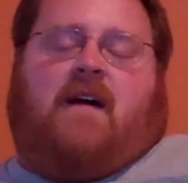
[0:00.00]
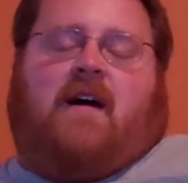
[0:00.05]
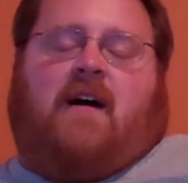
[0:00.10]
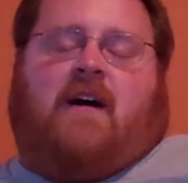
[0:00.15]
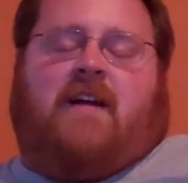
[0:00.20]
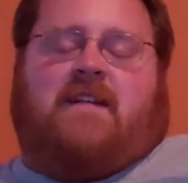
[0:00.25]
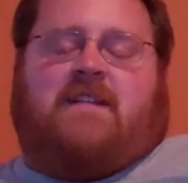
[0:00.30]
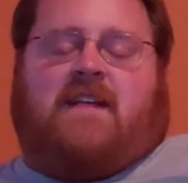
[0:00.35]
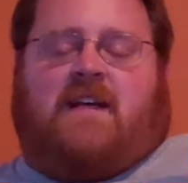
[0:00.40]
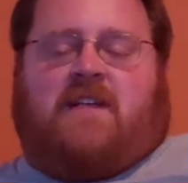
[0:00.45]

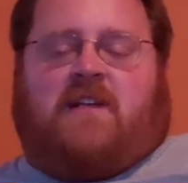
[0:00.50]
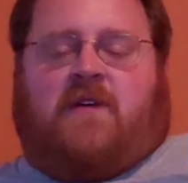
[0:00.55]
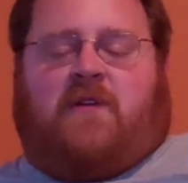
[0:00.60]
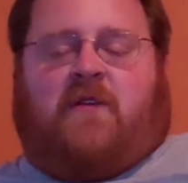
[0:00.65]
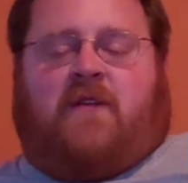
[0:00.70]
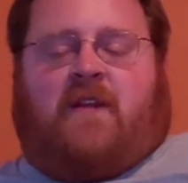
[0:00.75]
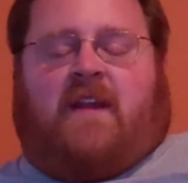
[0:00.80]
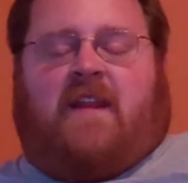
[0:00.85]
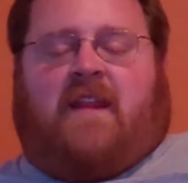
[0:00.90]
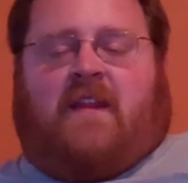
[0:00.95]
Honestly, I don't
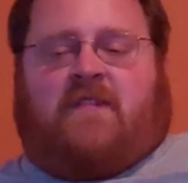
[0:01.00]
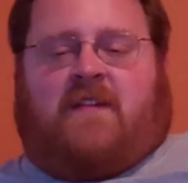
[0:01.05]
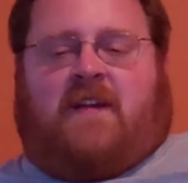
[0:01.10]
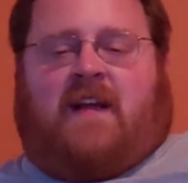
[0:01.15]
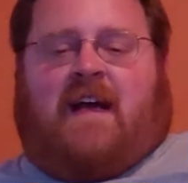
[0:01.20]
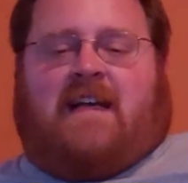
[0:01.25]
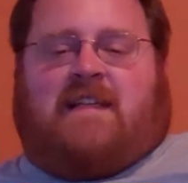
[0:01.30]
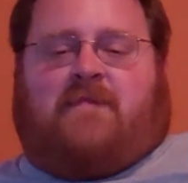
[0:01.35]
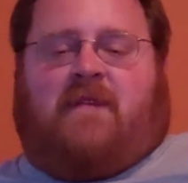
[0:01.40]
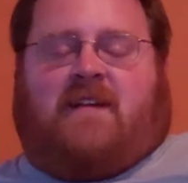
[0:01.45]
know that there's any
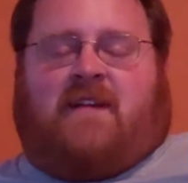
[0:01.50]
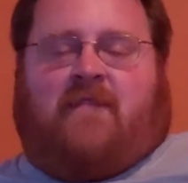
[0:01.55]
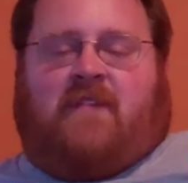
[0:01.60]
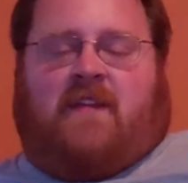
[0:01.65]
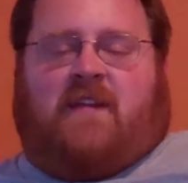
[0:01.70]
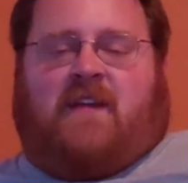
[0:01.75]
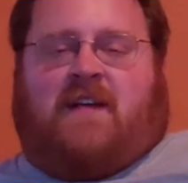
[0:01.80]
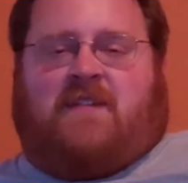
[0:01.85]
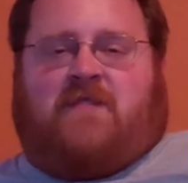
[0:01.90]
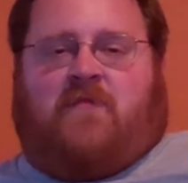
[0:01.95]
aspect of it
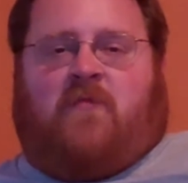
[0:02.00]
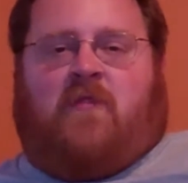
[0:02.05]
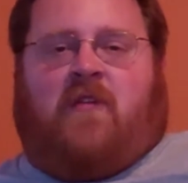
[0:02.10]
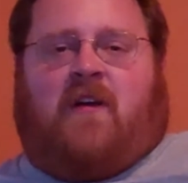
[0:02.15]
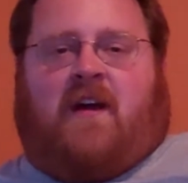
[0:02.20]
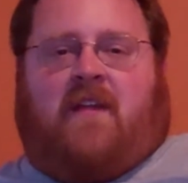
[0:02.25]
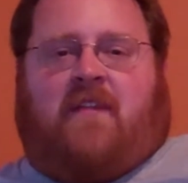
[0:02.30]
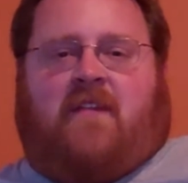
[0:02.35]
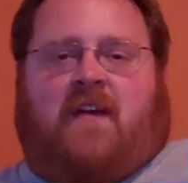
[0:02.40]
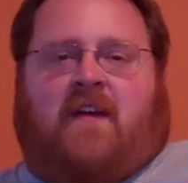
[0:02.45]
that doesn't work.
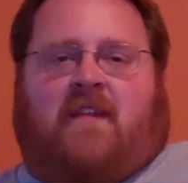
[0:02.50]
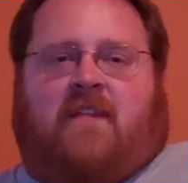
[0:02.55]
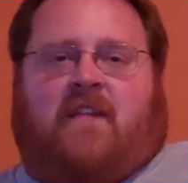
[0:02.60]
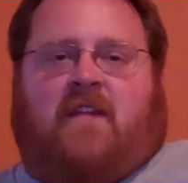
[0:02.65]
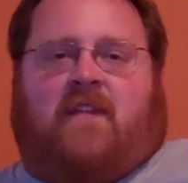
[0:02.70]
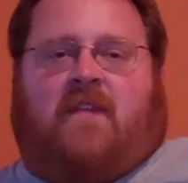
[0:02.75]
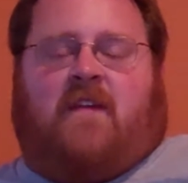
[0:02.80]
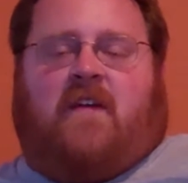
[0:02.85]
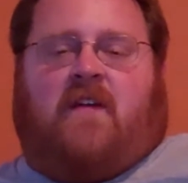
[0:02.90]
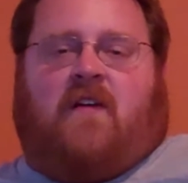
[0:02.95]
I think
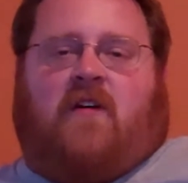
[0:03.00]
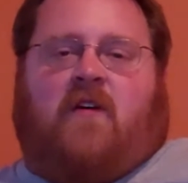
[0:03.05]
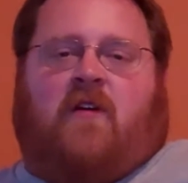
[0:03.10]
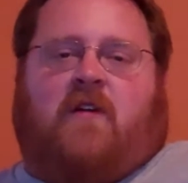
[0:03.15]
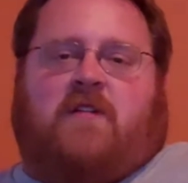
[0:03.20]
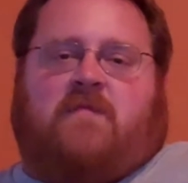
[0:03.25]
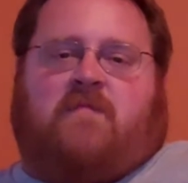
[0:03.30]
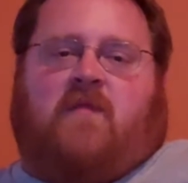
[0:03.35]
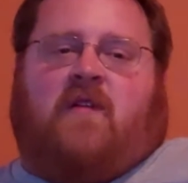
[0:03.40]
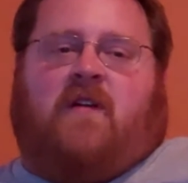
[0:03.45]
the
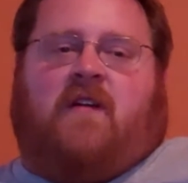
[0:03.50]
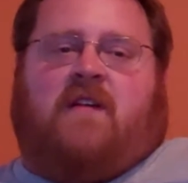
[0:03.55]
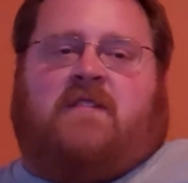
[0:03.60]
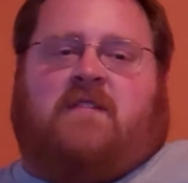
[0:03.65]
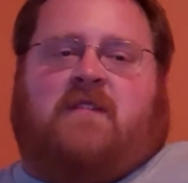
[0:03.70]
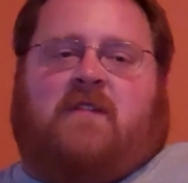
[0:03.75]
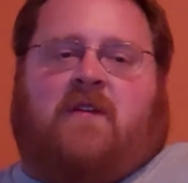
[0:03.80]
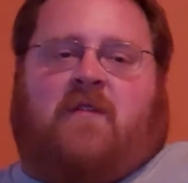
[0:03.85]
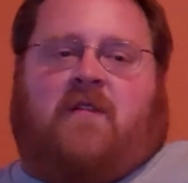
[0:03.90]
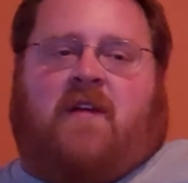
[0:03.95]
hardest part
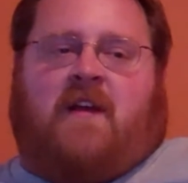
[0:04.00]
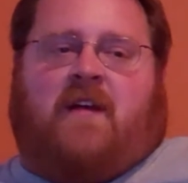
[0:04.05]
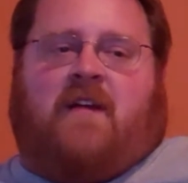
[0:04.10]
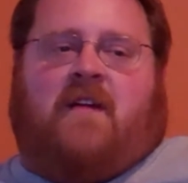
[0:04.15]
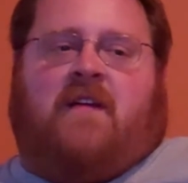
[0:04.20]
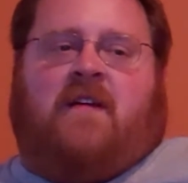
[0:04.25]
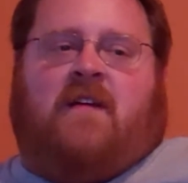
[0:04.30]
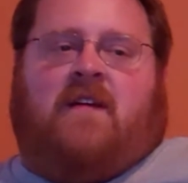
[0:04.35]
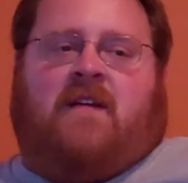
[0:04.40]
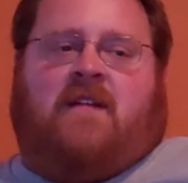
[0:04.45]
is learning
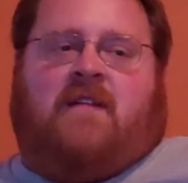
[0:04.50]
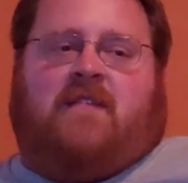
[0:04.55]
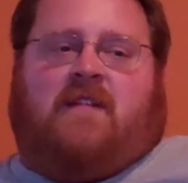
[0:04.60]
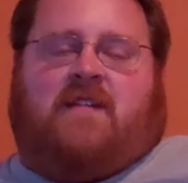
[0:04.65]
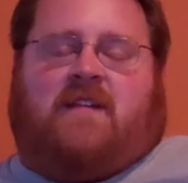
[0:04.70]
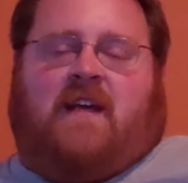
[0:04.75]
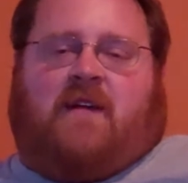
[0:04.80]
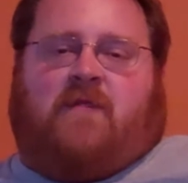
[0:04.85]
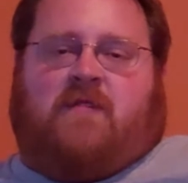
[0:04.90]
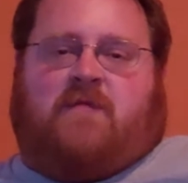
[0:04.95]
to
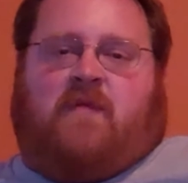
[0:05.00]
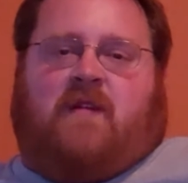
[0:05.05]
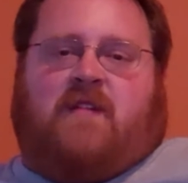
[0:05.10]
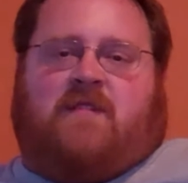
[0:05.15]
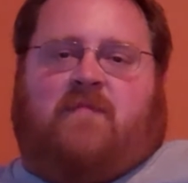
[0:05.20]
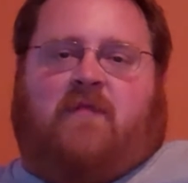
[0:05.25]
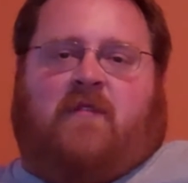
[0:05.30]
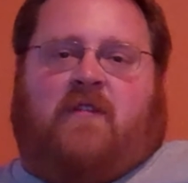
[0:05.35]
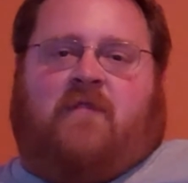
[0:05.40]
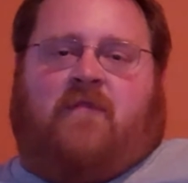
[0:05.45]
take
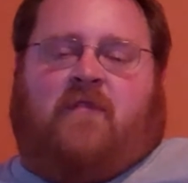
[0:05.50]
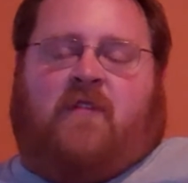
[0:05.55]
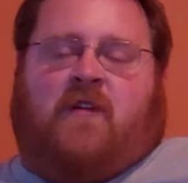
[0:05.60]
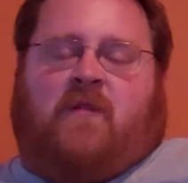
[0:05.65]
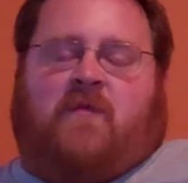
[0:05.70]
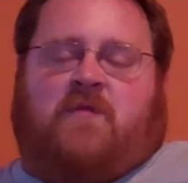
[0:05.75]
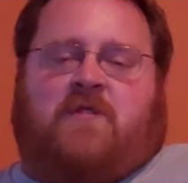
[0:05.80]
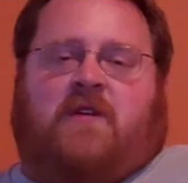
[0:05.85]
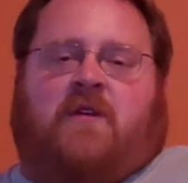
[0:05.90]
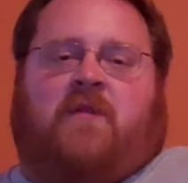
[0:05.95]
responsibility for your
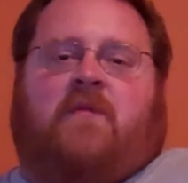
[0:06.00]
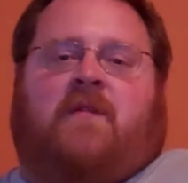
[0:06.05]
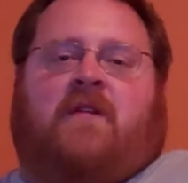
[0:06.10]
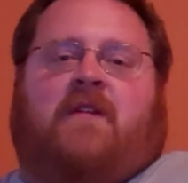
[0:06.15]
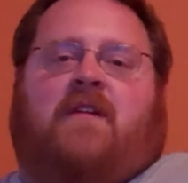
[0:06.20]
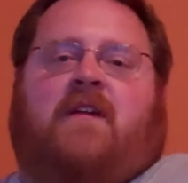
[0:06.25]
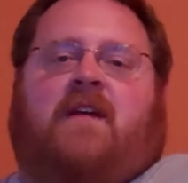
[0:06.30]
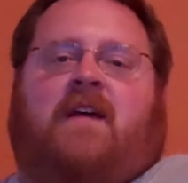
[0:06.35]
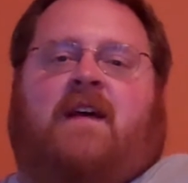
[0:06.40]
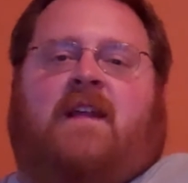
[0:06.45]
own
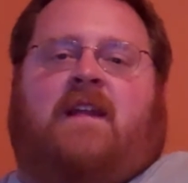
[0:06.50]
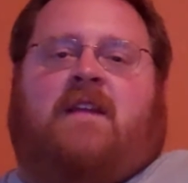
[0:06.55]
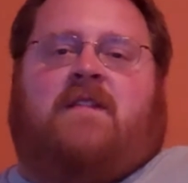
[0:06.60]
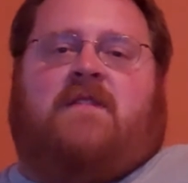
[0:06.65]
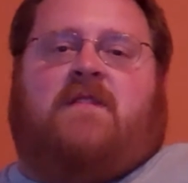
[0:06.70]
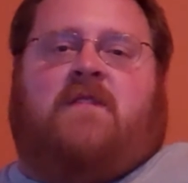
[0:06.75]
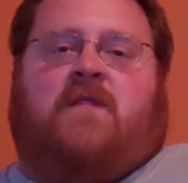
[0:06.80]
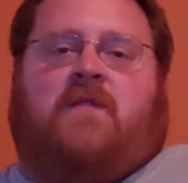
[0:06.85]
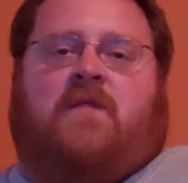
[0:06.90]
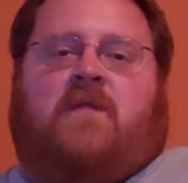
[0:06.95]
children and
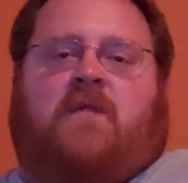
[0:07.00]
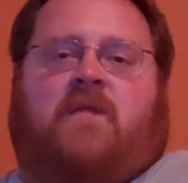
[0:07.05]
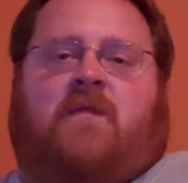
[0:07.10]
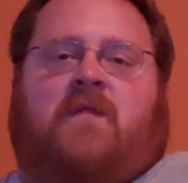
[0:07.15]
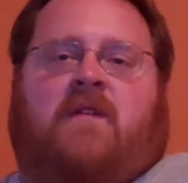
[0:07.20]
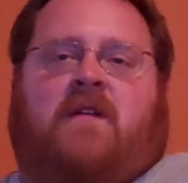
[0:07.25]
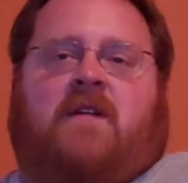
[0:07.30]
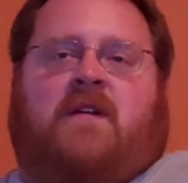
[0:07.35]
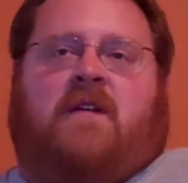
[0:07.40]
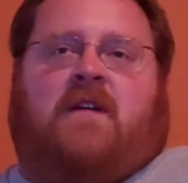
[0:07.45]

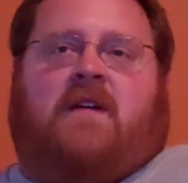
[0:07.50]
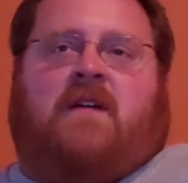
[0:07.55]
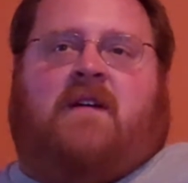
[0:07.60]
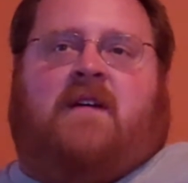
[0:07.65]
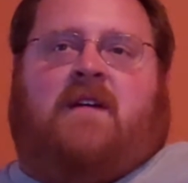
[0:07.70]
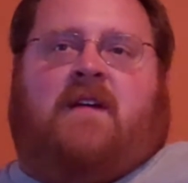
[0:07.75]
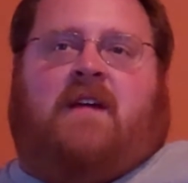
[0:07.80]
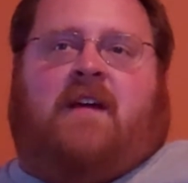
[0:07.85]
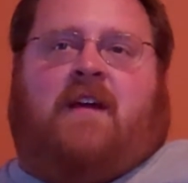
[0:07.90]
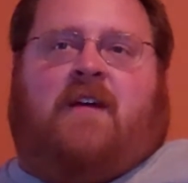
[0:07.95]
to
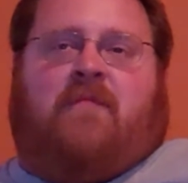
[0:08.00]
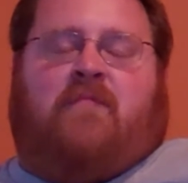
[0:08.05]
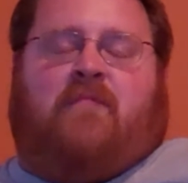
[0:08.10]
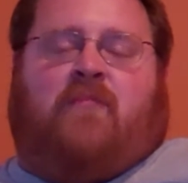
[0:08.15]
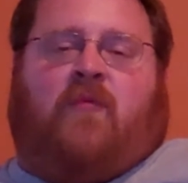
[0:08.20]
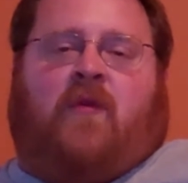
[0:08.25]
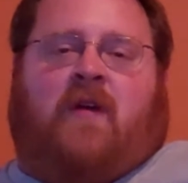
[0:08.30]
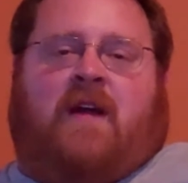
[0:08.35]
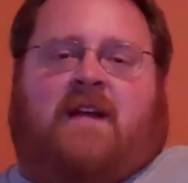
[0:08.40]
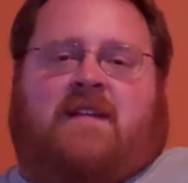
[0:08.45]

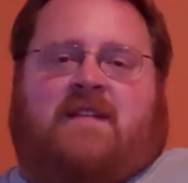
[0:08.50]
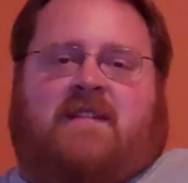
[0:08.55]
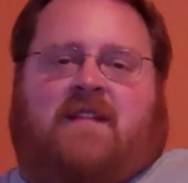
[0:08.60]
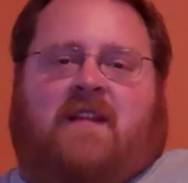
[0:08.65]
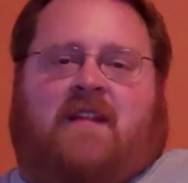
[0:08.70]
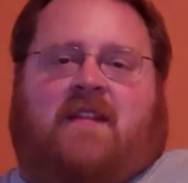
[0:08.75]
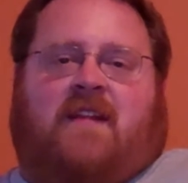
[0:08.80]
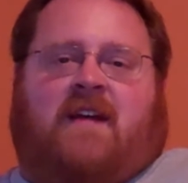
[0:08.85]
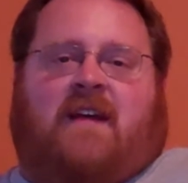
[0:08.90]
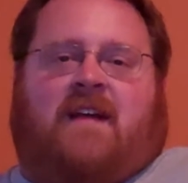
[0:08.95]
embrace the
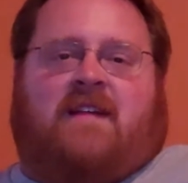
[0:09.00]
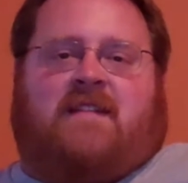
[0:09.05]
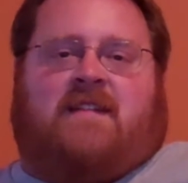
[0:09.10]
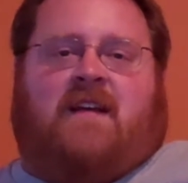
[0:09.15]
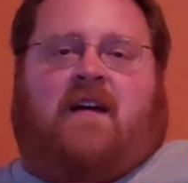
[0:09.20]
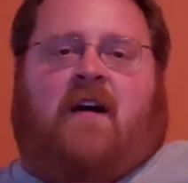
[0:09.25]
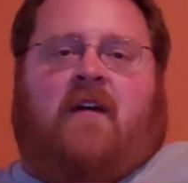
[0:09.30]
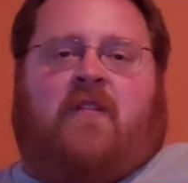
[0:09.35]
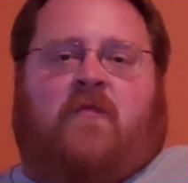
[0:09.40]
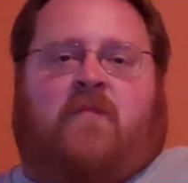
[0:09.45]
things
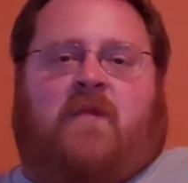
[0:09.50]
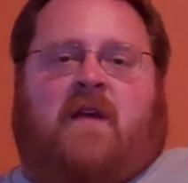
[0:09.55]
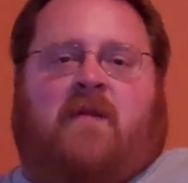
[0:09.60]
that other